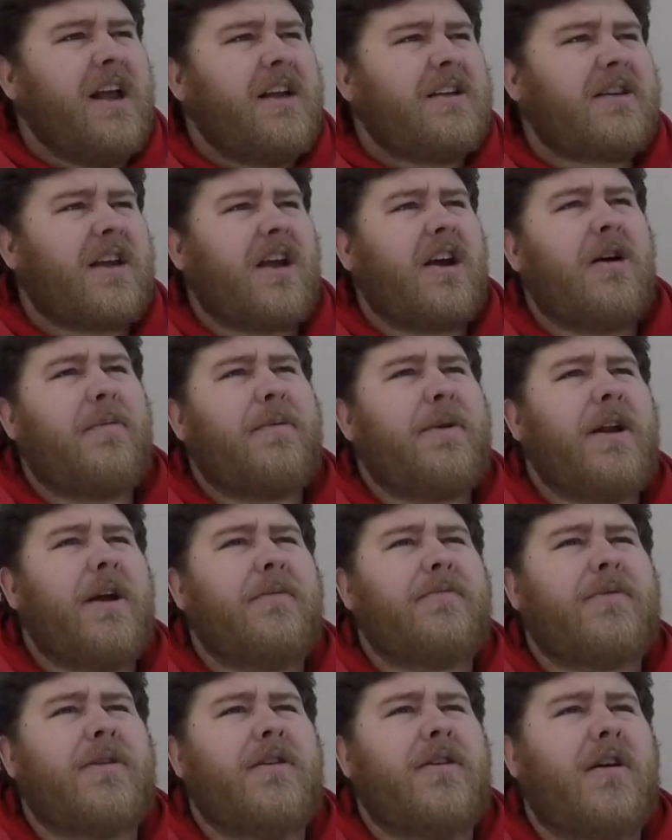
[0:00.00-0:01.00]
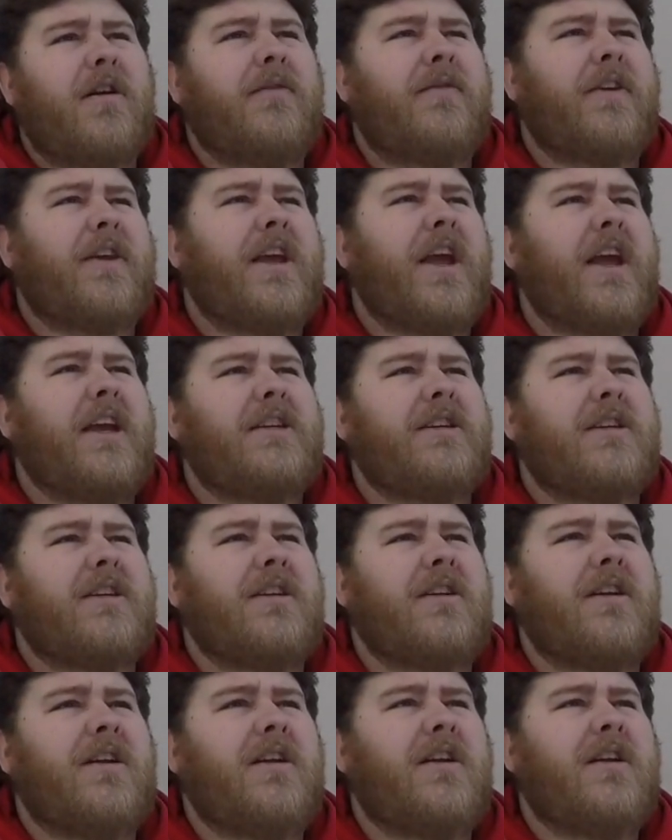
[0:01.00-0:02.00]
So I opened up the
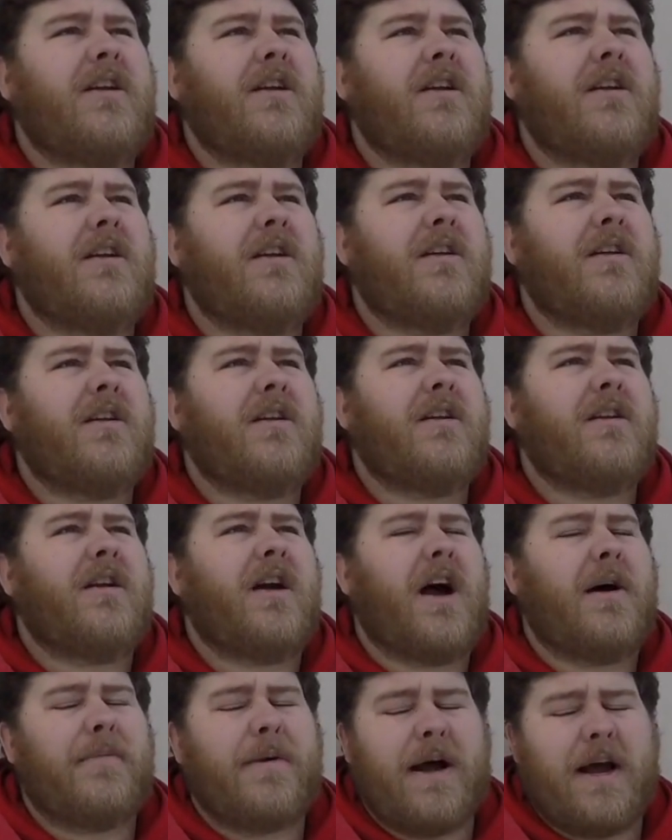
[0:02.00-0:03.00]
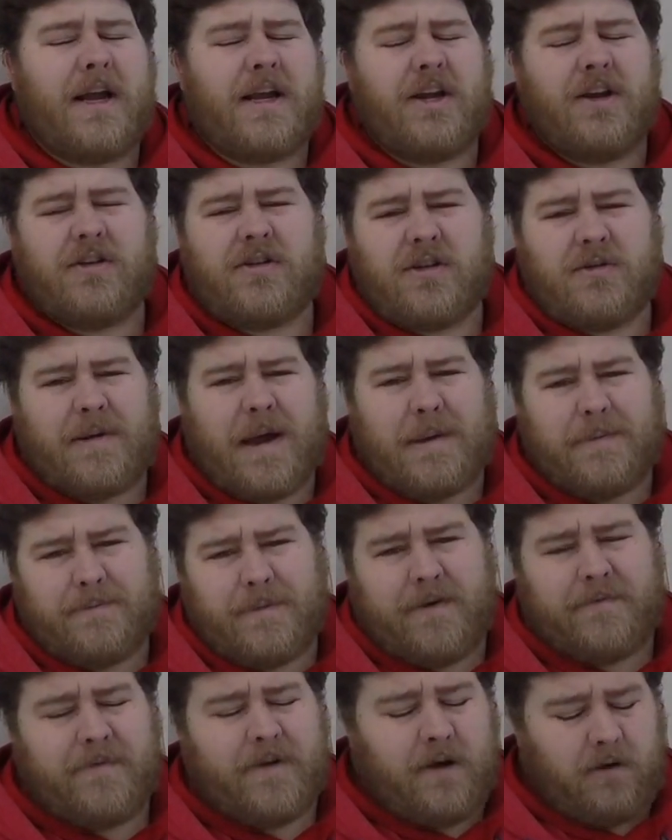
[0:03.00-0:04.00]
notification on my YouTube app on
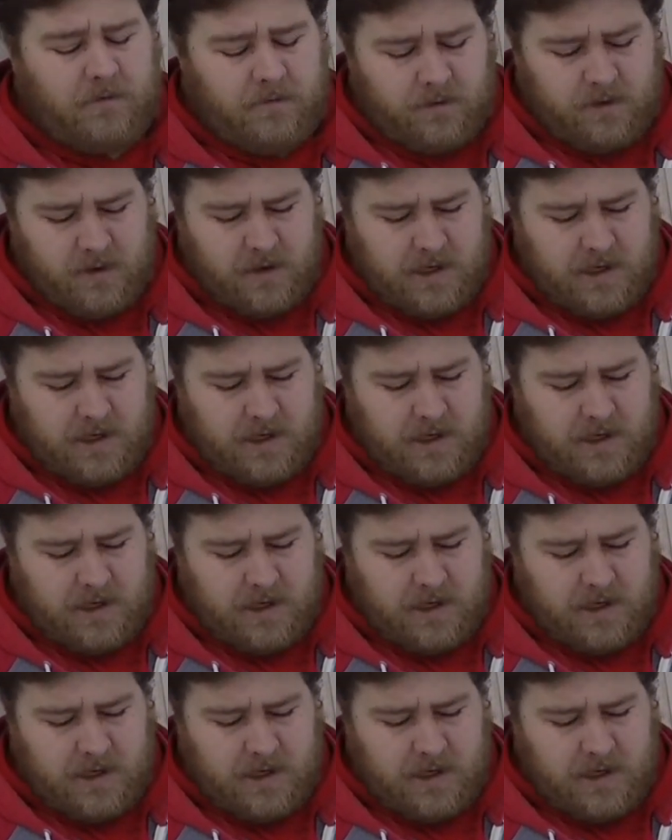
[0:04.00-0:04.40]
my phone.